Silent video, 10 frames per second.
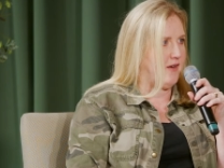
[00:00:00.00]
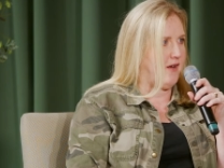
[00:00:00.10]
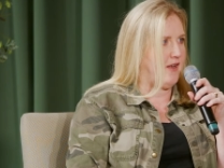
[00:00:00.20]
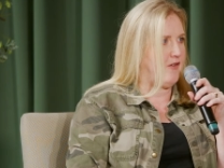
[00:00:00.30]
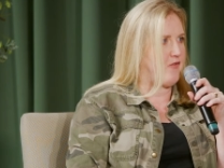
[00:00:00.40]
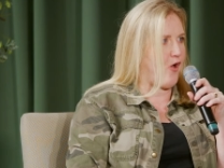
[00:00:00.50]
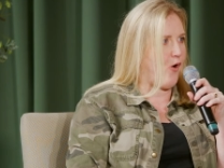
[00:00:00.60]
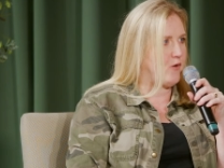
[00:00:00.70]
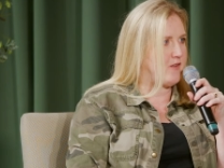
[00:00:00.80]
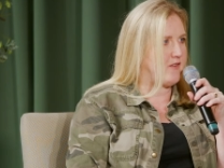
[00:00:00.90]
I love the
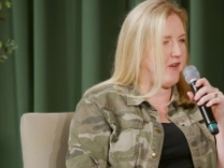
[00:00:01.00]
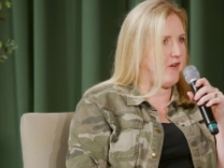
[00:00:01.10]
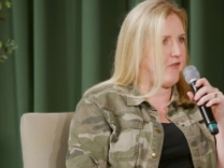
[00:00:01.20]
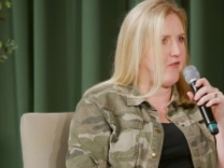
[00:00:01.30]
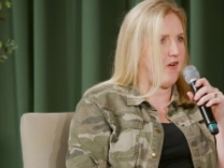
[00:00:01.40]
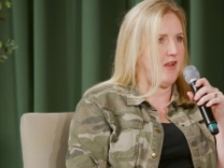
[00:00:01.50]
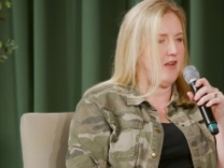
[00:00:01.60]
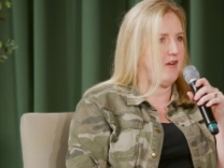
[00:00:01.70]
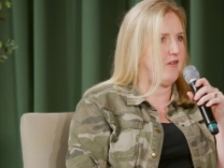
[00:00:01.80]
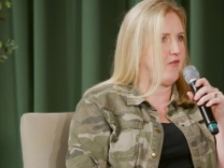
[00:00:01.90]
old stuff. I
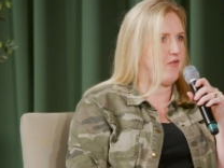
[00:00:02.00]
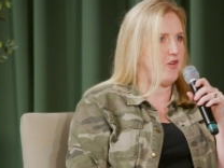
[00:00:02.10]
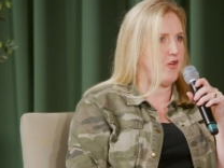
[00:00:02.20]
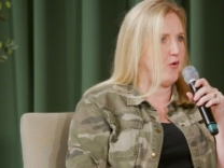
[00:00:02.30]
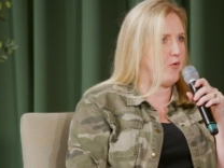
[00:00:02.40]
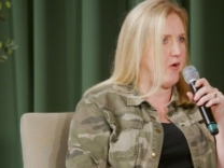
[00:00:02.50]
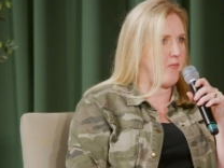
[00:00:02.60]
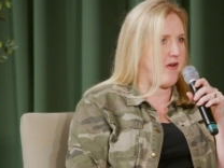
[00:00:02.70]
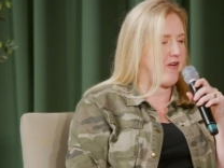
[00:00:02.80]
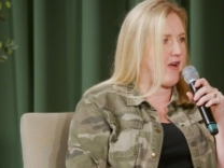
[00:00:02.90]
love the new
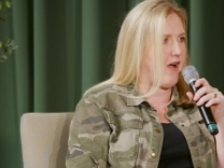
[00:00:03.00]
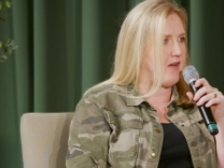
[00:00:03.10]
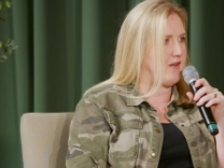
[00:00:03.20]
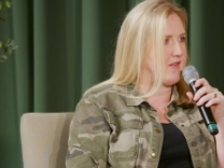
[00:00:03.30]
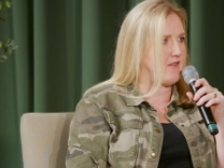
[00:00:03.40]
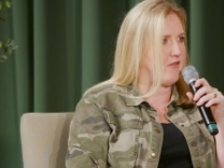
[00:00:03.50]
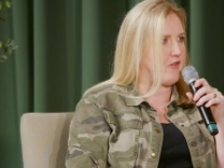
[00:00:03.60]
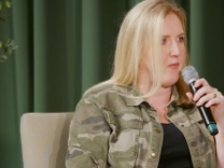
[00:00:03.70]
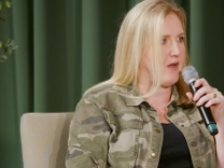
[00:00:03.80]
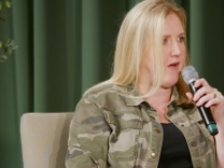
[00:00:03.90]
Americana
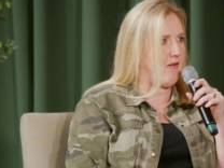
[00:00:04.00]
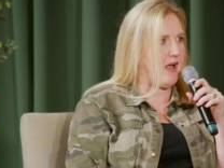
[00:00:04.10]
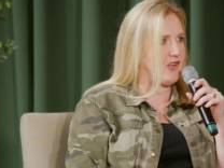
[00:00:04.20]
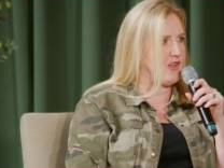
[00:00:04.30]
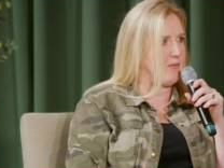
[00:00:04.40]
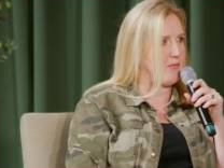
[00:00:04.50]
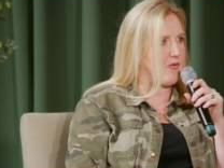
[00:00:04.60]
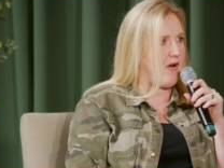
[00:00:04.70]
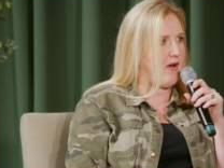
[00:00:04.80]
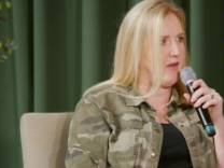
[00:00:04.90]
stuff coming out. Ashley
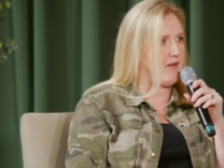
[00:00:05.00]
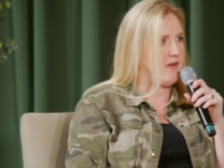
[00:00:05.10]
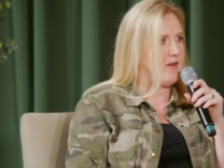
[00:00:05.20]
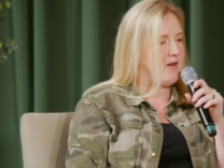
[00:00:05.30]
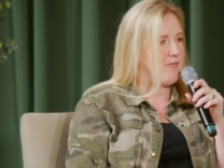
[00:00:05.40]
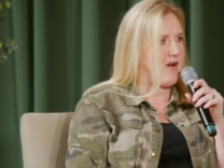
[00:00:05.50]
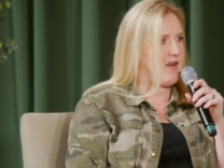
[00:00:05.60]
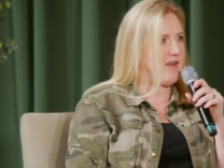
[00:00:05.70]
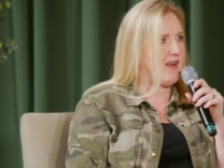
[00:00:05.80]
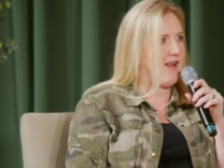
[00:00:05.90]
McBryde,
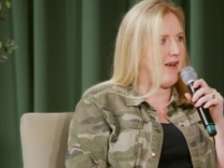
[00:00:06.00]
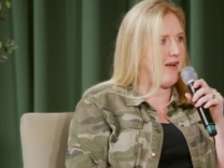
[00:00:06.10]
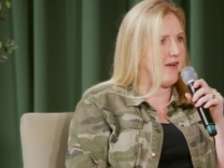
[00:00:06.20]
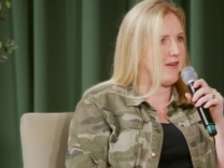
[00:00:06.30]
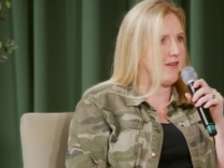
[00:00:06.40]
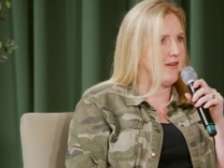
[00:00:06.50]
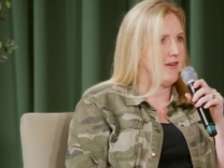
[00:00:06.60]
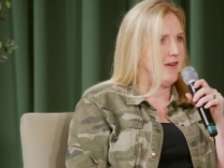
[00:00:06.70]
Brandy Clark.